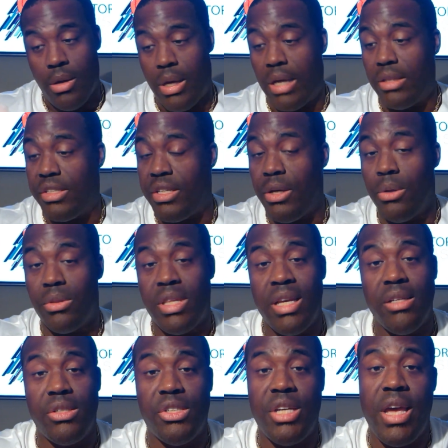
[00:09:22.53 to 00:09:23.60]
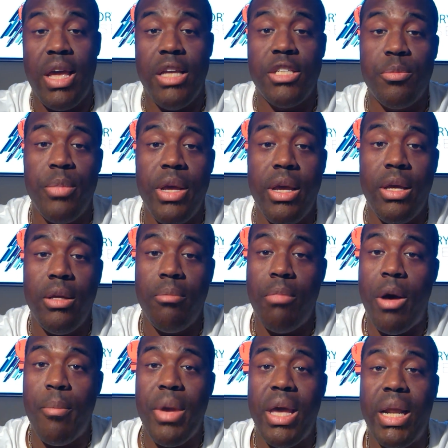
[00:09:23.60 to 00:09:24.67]
until things change, man,
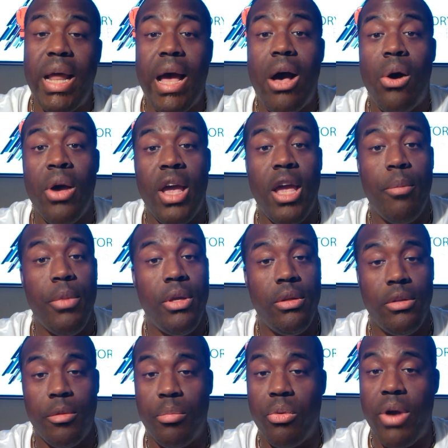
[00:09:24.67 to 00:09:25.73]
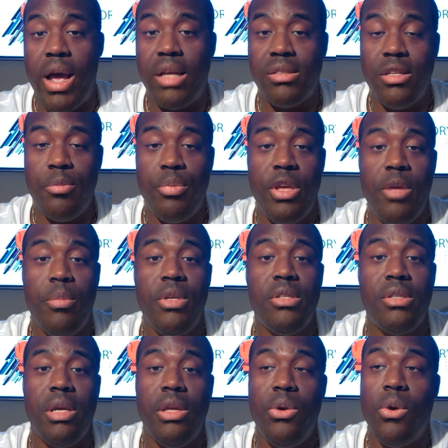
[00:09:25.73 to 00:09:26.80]
my man Al Haymon, the brass at P B
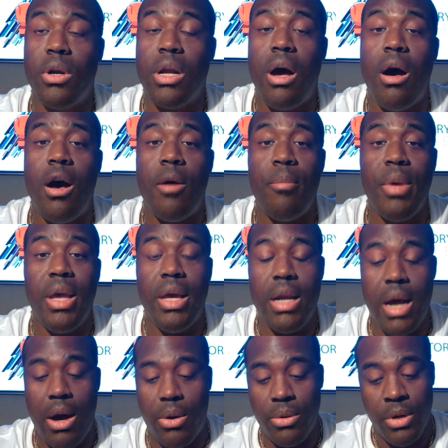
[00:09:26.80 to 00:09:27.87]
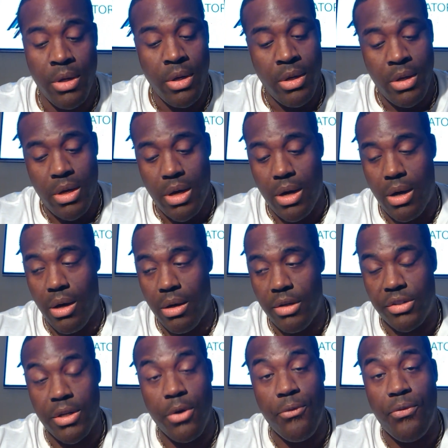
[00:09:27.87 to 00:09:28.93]
C, you are the odd man out. Uh,
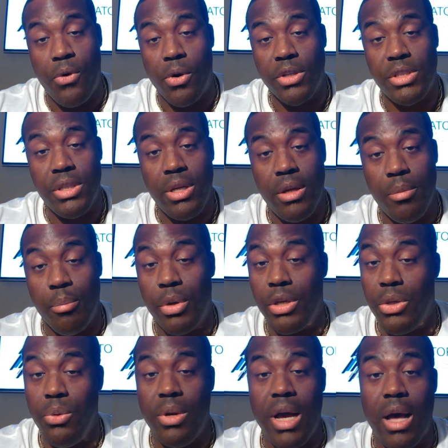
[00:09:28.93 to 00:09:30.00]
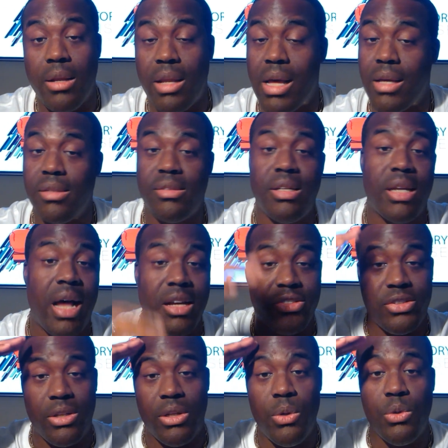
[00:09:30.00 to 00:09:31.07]
it's unfortunate, but you got, like I said, I
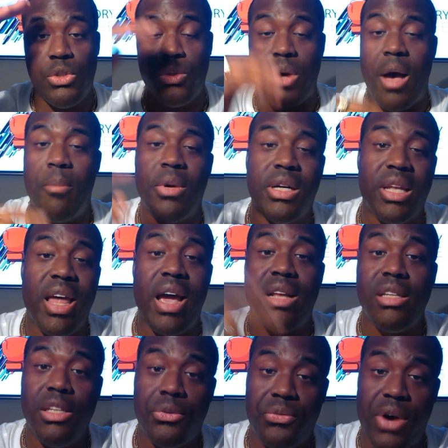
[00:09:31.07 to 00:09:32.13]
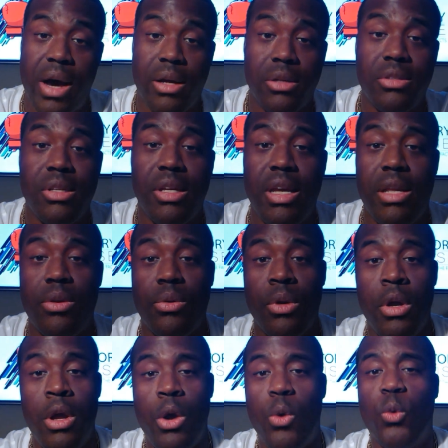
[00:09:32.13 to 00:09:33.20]
salute you. I'm glad these fighters are getting
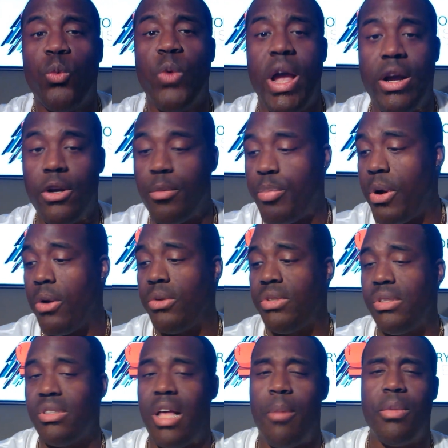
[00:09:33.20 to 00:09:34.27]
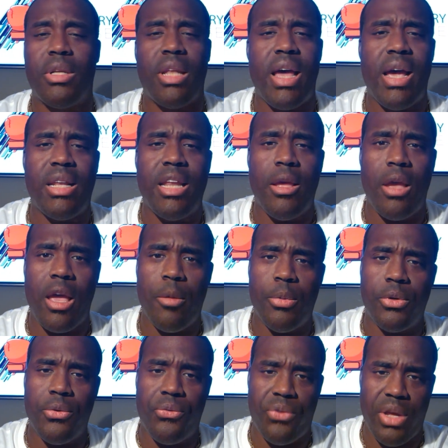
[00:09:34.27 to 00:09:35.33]
record purses. I'm glad they're
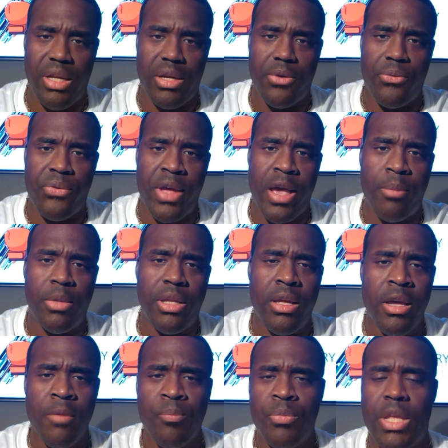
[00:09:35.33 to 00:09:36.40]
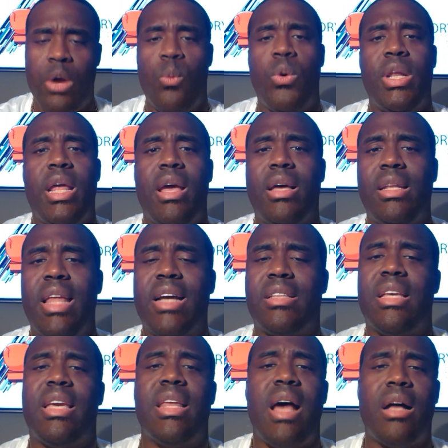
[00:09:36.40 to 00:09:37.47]
able to feed their family. And when they elect
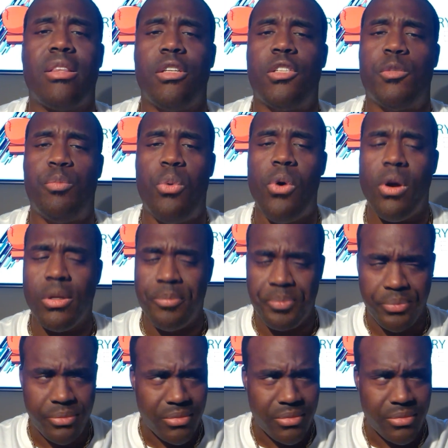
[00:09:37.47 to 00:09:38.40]
to get out the sport,